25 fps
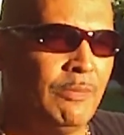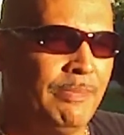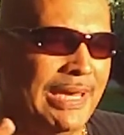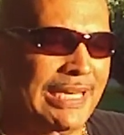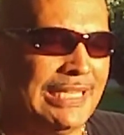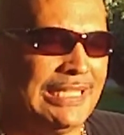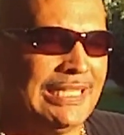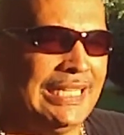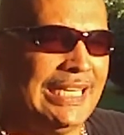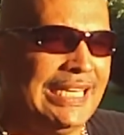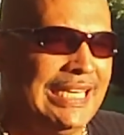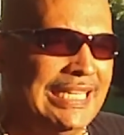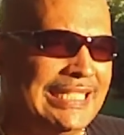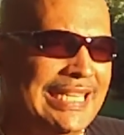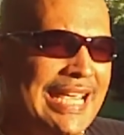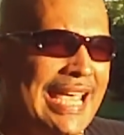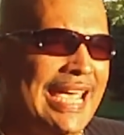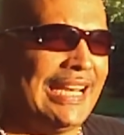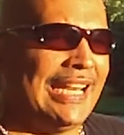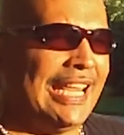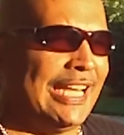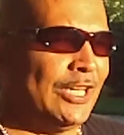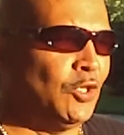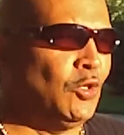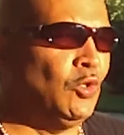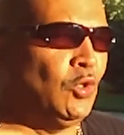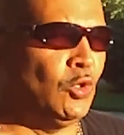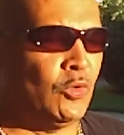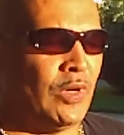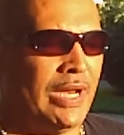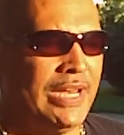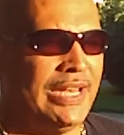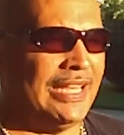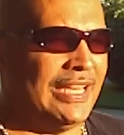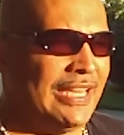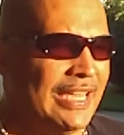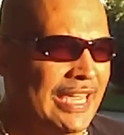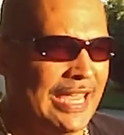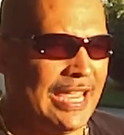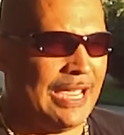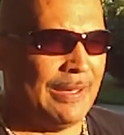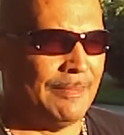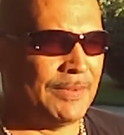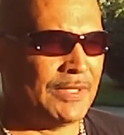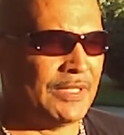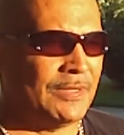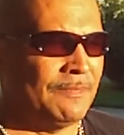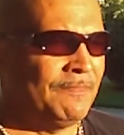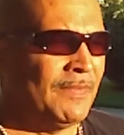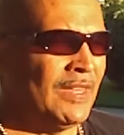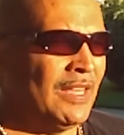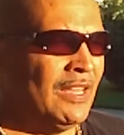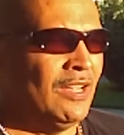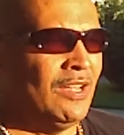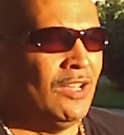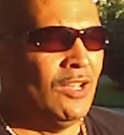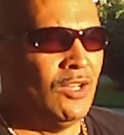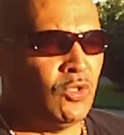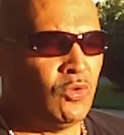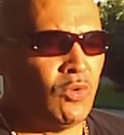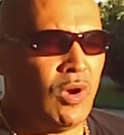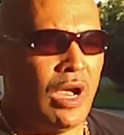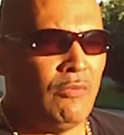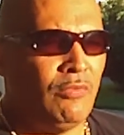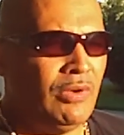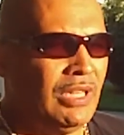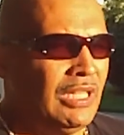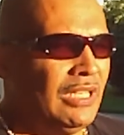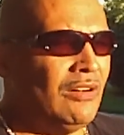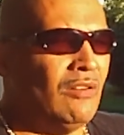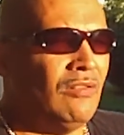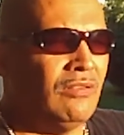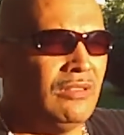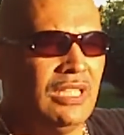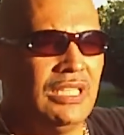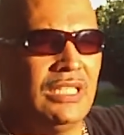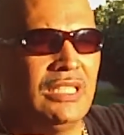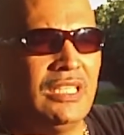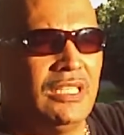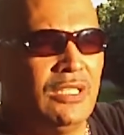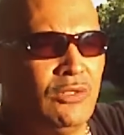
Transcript: So basically, he's had like two training camps. So I really don't think